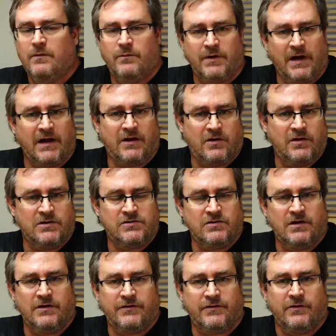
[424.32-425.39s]
but I could
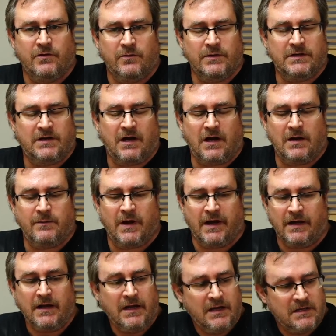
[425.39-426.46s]
drill through it with the
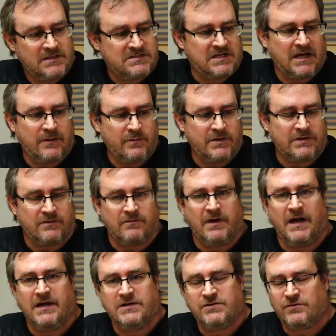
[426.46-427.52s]
carbide. Same with the
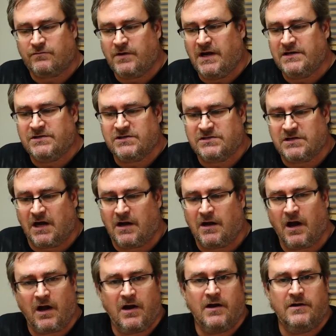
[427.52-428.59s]
wrench. Wrenches are
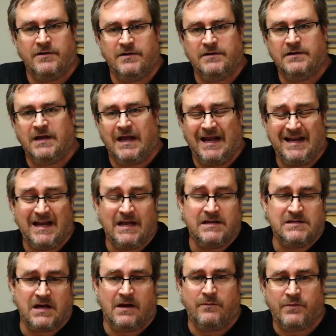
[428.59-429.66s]
hardened and then
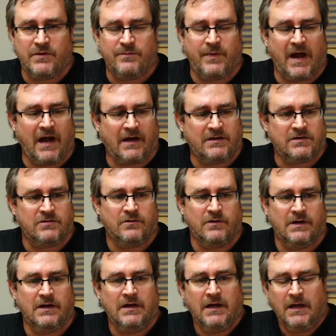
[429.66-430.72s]
tempered back to
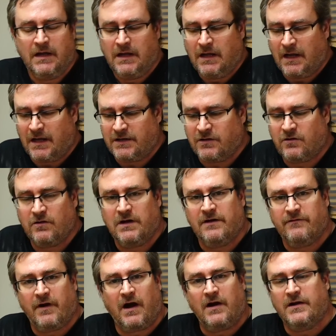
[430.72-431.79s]
a, a degree
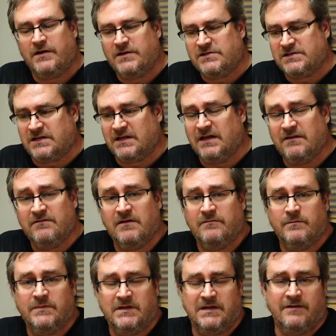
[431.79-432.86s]
of hardness to give
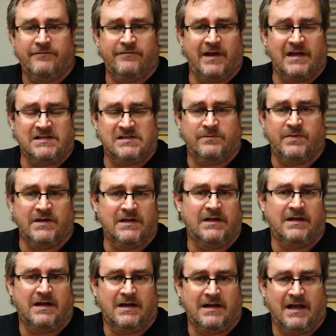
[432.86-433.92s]
them the
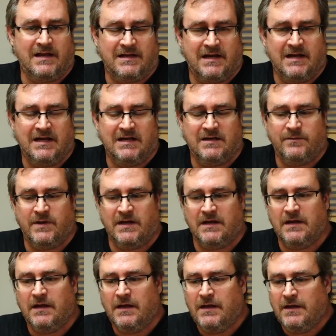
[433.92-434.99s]
flexibility that they need to
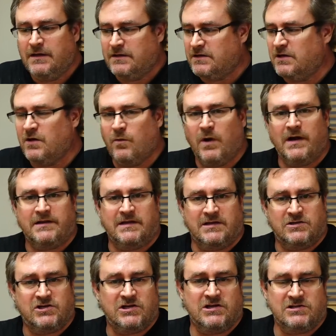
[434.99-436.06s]
be. You don't want the
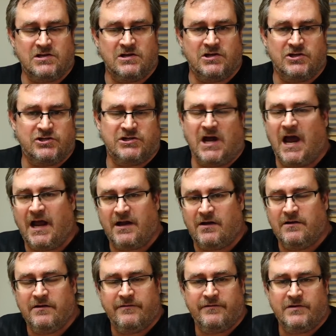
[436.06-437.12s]
chisel to
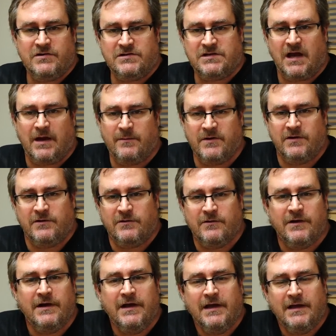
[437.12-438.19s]
shatter the first time
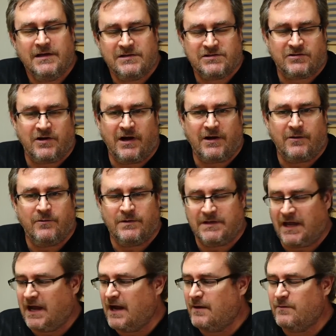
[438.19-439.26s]
you strike it with
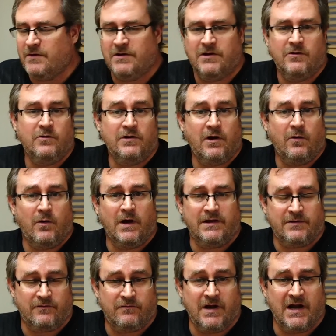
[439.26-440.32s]
the hammer. You don't want
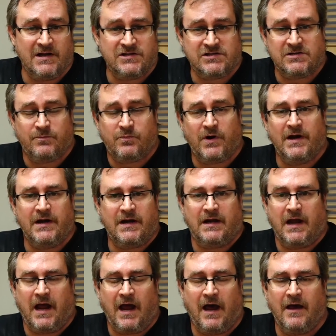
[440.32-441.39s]
the wrench to break
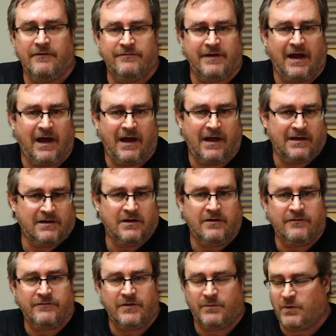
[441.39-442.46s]
in half, uh, you know,
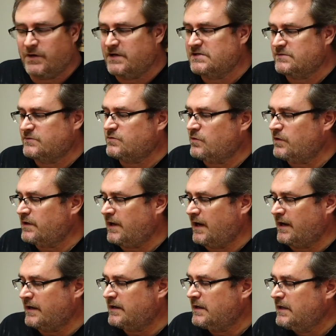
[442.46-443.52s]
if you're putting some torque
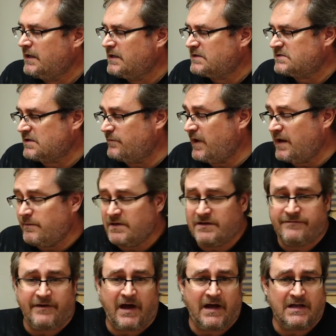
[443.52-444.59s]
on it. So maybe
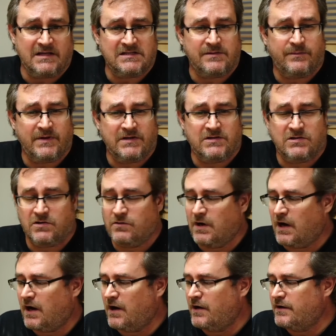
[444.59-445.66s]
the file is a bit too
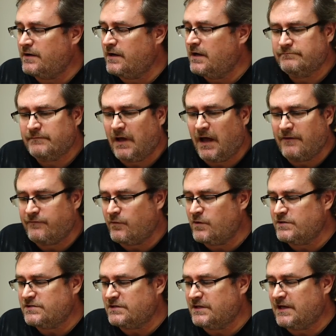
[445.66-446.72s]
hard.
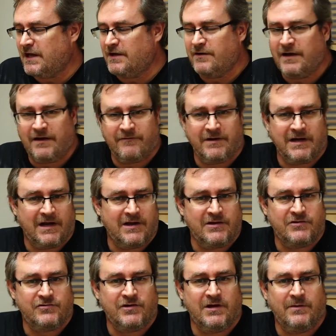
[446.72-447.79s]
Unfortunately, I don't have any
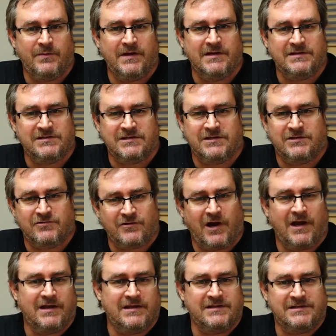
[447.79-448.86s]
other drill bits to
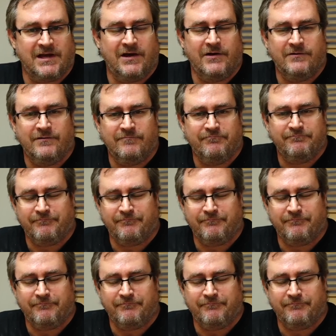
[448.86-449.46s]
try this out.